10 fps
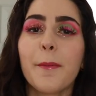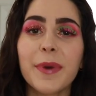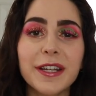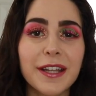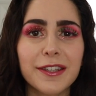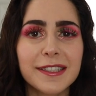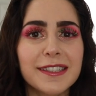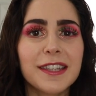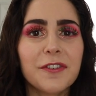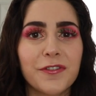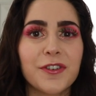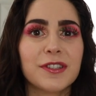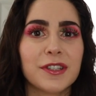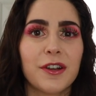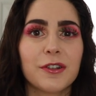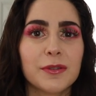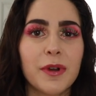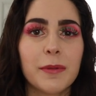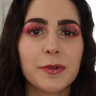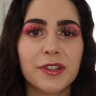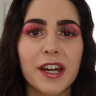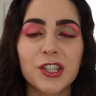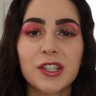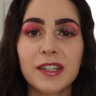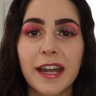but this is the first Colourpop collection